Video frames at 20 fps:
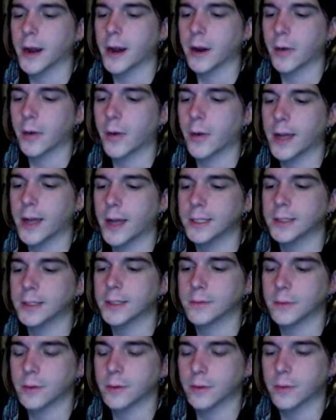airways
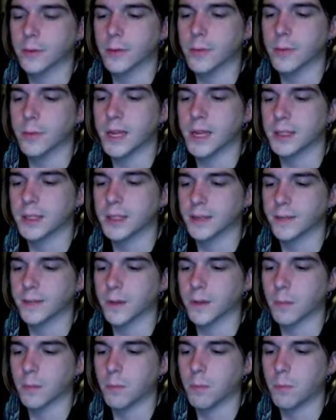through the means of
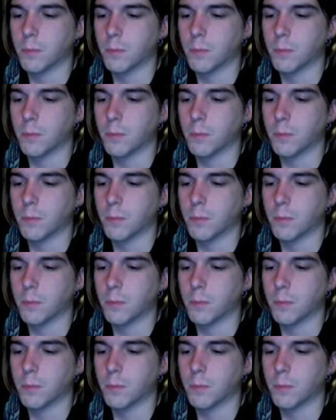a